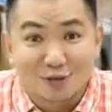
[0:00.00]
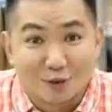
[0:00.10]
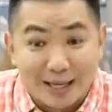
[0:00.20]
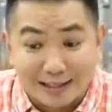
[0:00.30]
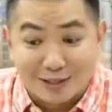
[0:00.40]
you for
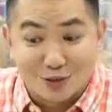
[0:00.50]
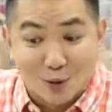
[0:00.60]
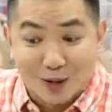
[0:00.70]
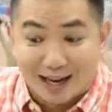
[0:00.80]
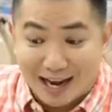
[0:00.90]
being
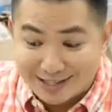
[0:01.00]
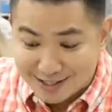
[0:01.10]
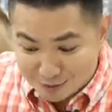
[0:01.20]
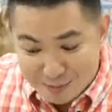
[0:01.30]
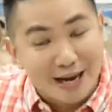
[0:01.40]
disorganized,
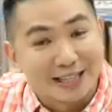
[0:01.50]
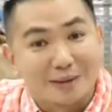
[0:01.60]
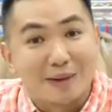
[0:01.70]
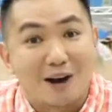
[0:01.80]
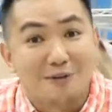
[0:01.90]
just remind
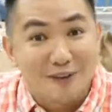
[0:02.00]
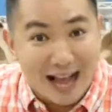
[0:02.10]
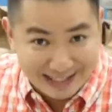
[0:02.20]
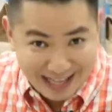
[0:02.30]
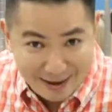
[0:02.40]
them how
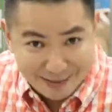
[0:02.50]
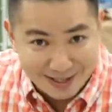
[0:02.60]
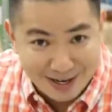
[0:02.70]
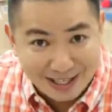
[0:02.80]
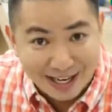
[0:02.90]
fast
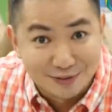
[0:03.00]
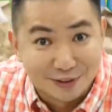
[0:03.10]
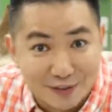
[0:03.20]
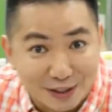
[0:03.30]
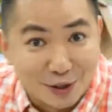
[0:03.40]
Amazon can
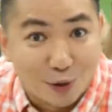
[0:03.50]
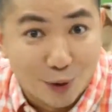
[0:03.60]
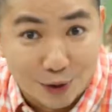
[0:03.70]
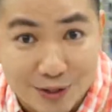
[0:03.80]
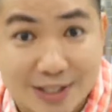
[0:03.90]
fulfill your
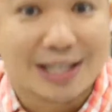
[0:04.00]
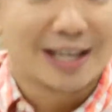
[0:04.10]
orders